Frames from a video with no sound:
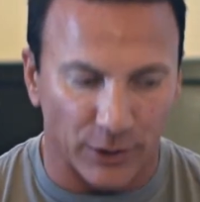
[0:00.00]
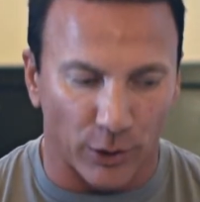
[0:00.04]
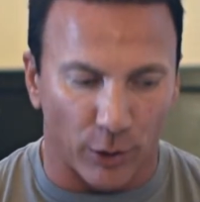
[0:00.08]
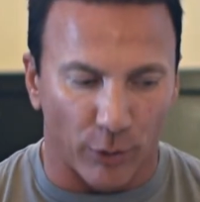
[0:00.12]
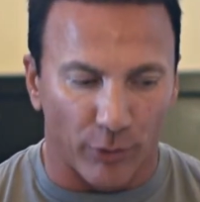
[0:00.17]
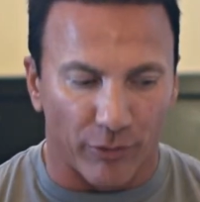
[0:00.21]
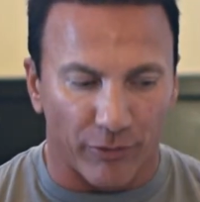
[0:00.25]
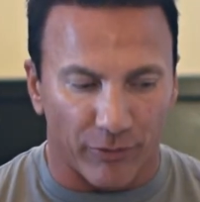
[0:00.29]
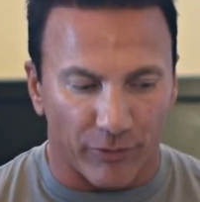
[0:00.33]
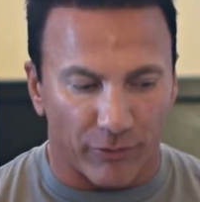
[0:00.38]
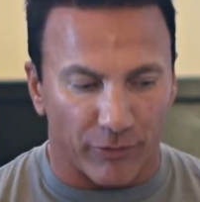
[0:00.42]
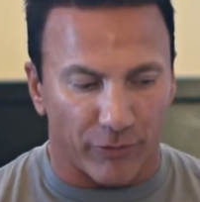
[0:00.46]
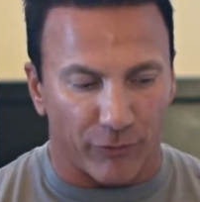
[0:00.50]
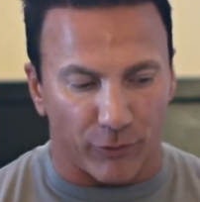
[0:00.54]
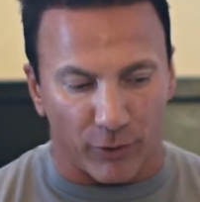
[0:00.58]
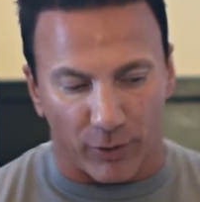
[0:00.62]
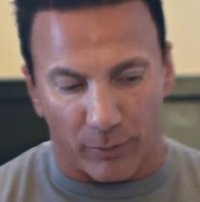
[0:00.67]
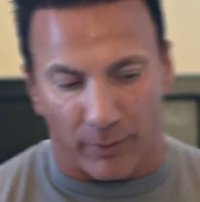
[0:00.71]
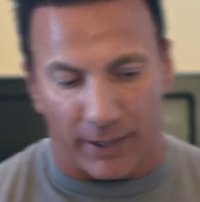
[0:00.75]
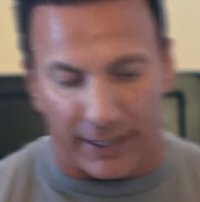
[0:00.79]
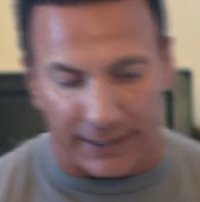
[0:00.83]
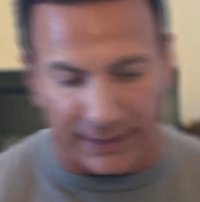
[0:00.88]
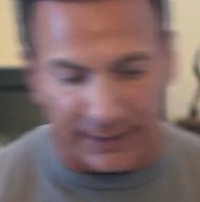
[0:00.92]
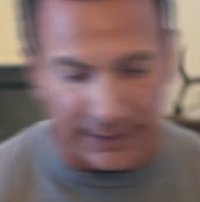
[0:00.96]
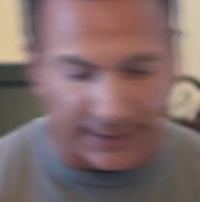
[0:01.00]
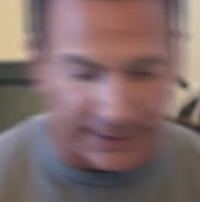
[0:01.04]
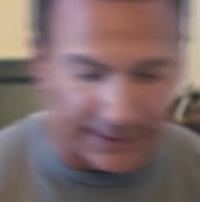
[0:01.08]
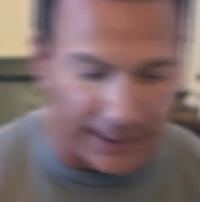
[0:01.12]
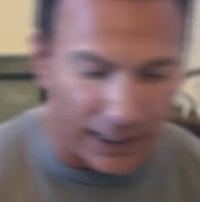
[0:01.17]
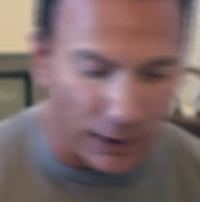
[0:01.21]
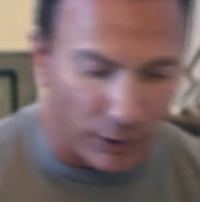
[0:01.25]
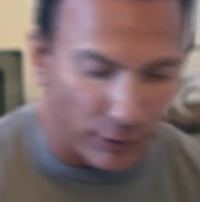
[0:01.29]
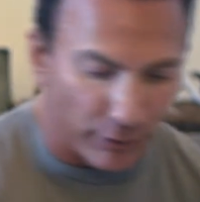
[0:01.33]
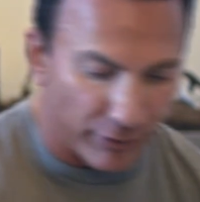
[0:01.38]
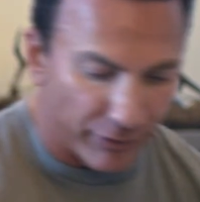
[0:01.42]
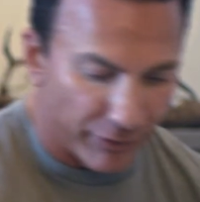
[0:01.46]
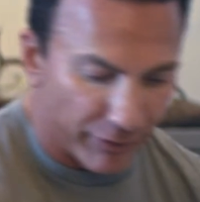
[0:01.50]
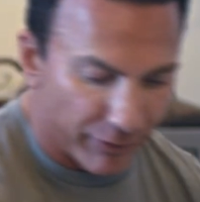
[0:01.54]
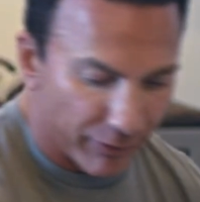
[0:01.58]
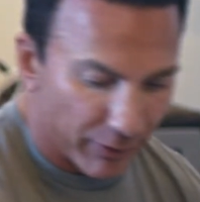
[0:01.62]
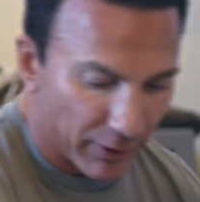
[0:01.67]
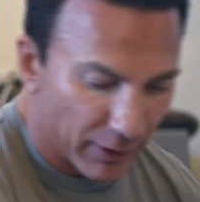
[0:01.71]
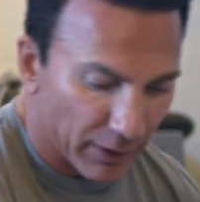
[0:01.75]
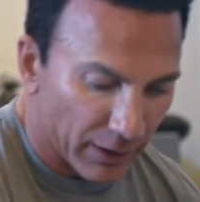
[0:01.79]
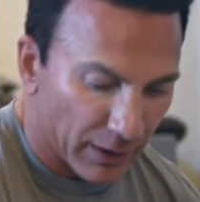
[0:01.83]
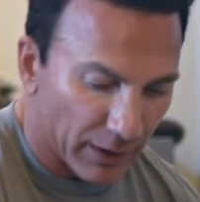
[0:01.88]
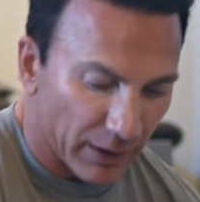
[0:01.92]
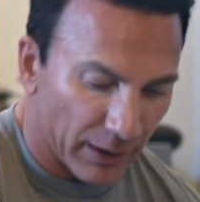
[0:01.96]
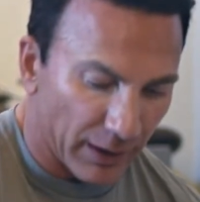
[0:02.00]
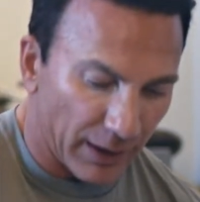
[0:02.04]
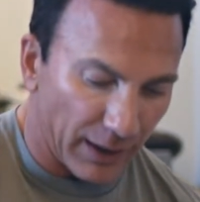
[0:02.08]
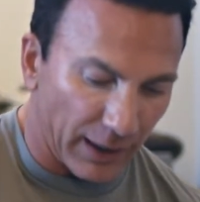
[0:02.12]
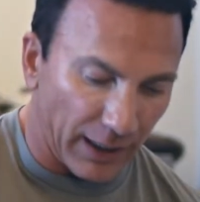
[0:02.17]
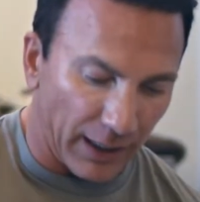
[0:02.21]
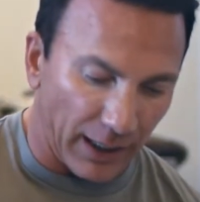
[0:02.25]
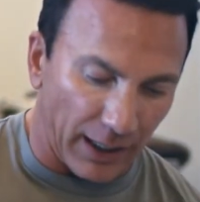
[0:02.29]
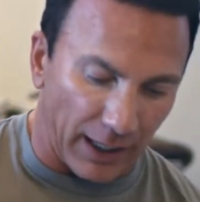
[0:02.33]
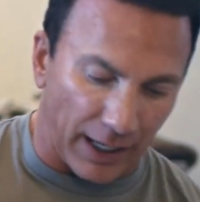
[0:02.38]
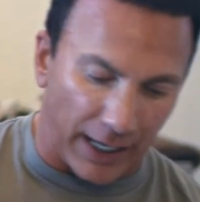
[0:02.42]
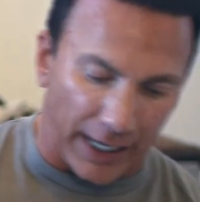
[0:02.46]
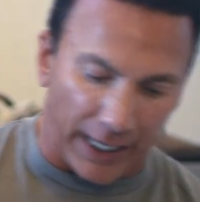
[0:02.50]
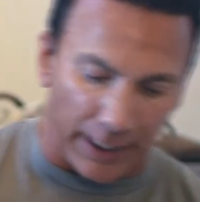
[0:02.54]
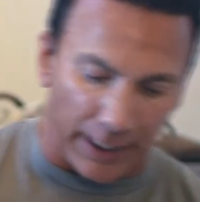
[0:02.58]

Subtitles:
So for myself, I